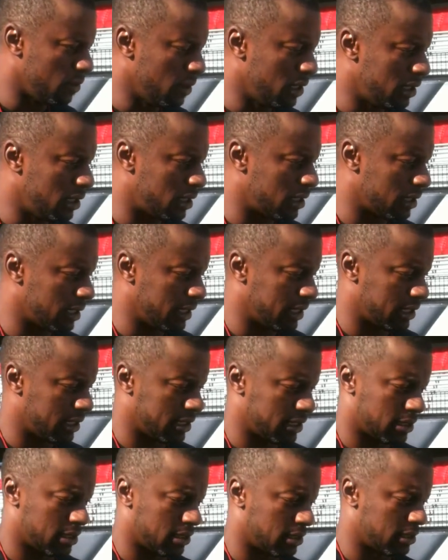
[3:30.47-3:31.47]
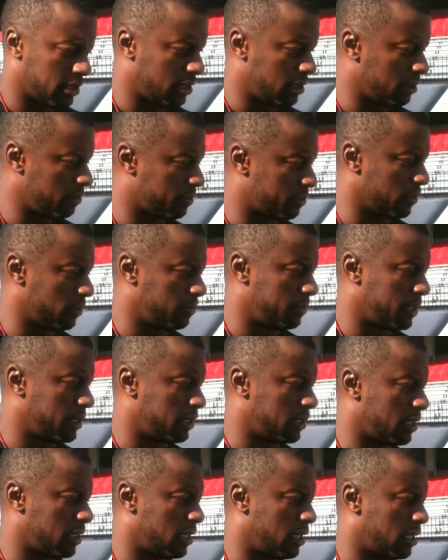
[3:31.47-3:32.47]
Well, again, just continued
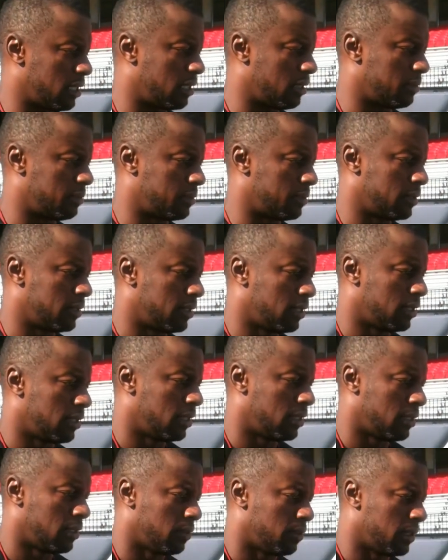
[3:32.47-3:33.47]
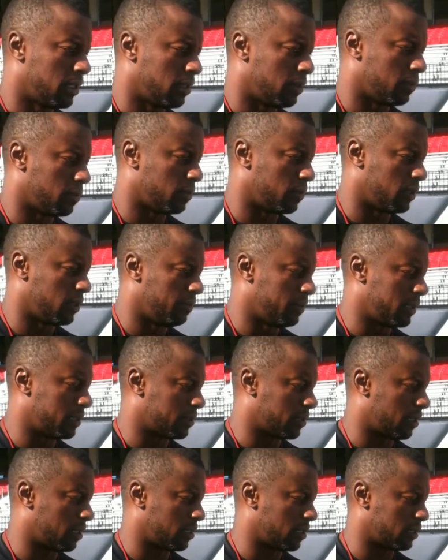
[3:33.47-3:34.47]
improvement. We've been
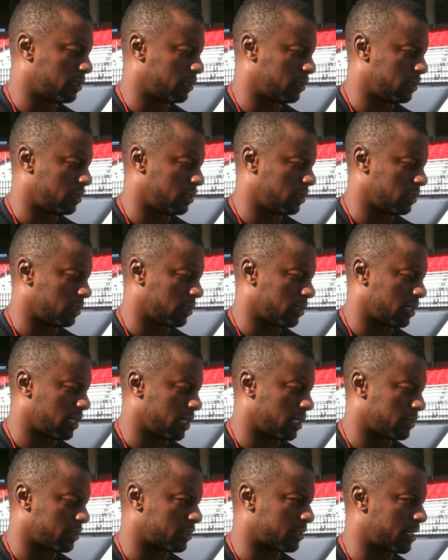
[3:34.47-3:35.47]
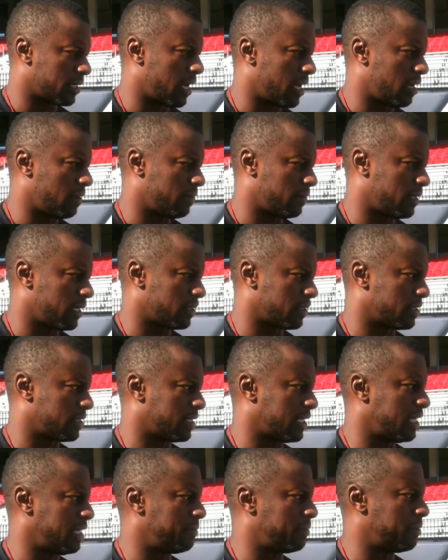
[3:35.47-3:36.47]
talking as a staff and as a
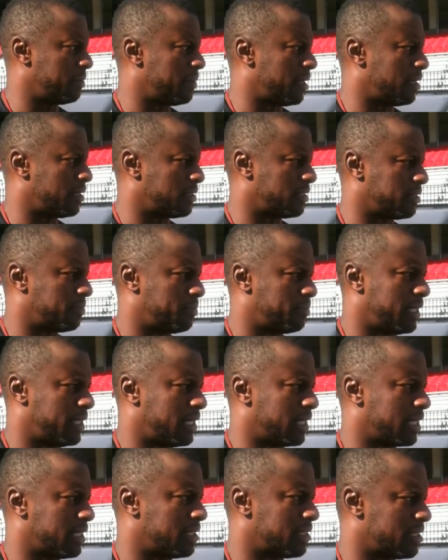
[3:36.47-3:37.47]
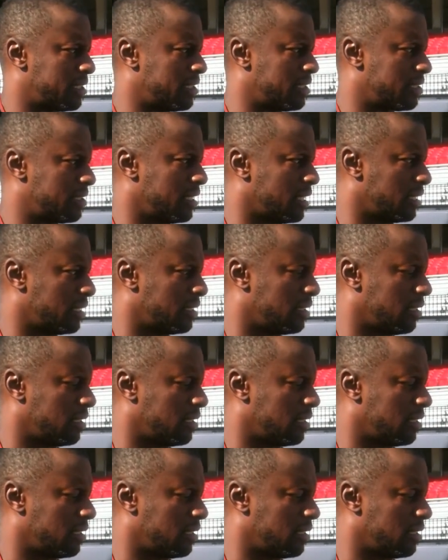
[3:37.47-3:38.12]
team about just being consistent,